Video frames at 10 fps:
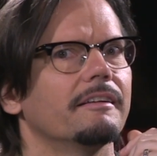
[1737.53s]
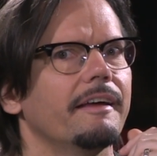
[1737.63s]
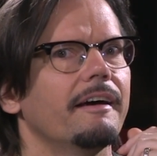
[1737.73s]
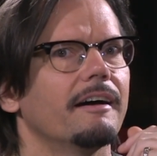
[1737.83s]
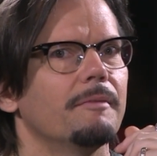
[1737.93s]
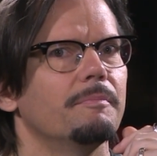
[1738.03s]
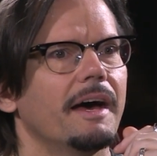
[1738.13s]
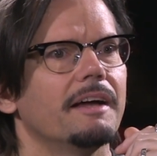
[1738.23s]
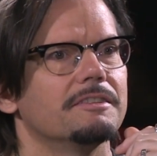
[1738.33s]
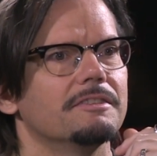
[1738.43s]
yeah, I'm
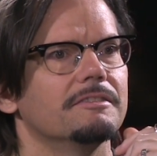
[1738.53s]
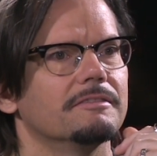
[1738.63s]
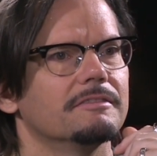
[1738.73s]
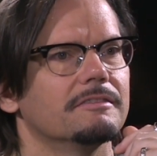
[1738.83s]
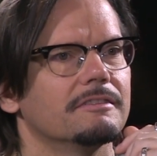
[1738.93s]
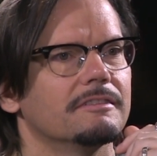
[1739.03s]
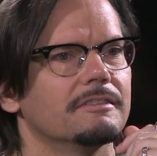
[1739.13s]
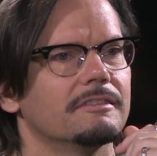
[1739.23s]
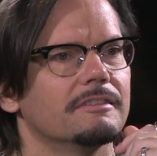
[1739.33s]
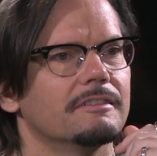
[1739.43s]
bad too.
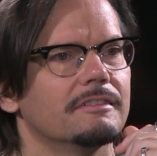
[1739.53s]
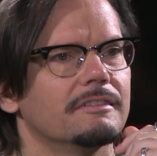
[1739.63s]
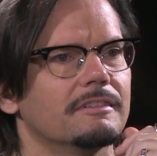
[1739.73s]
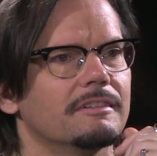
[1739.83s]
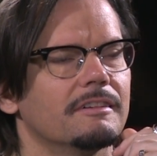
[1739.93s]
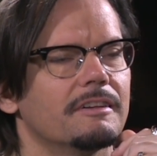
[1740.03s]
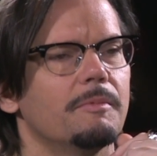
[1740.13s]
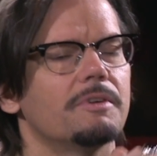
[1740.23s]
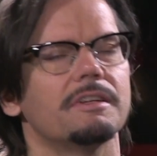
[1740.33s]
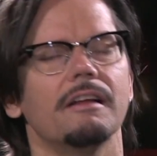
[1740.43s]
The most